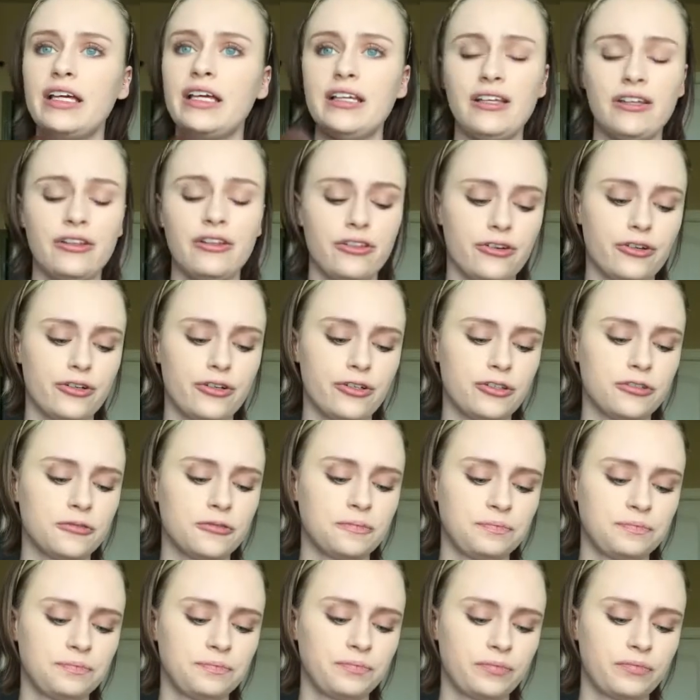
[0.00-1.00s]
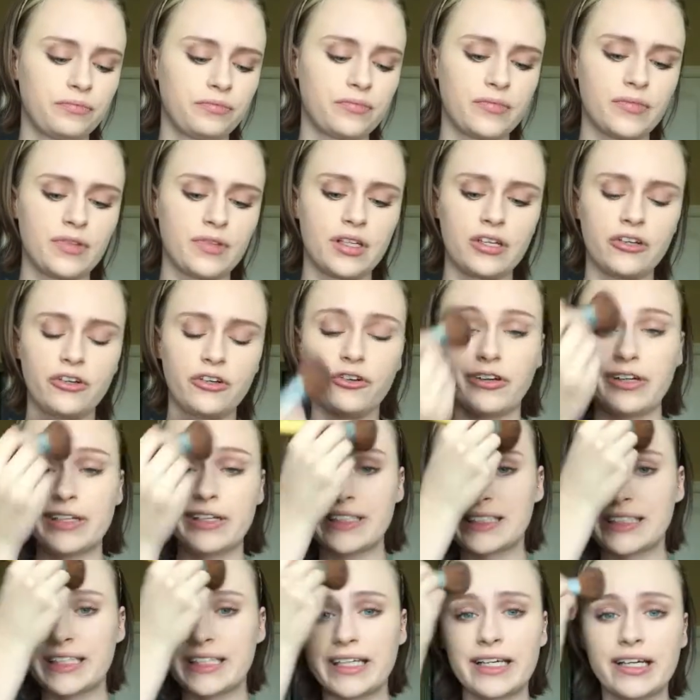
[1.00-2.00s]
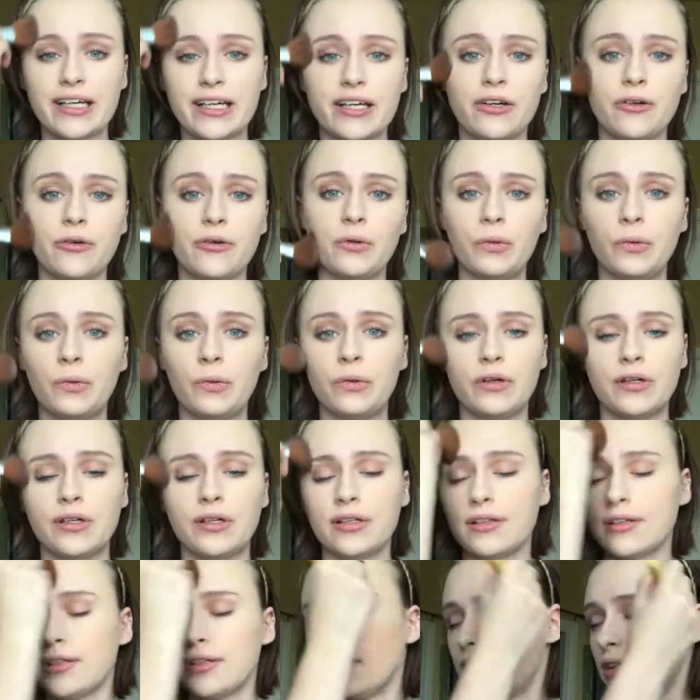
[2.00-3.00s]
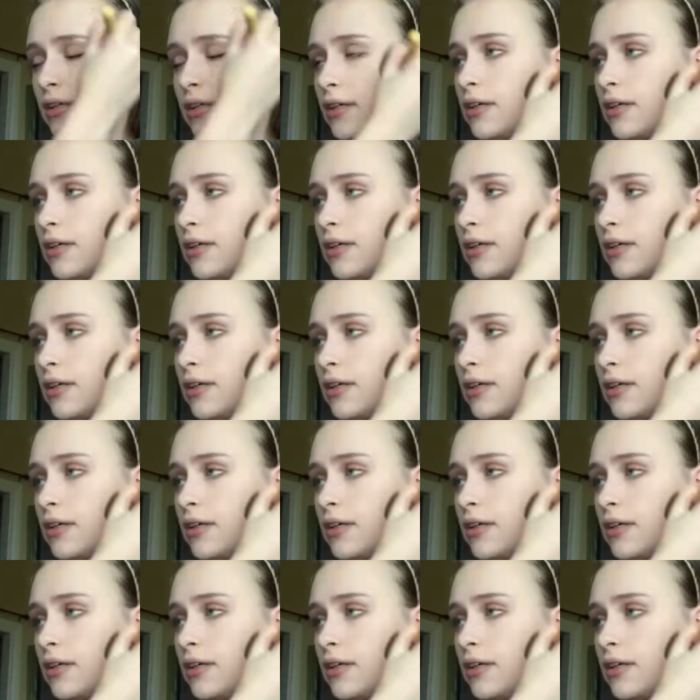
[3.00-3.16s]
either creasing or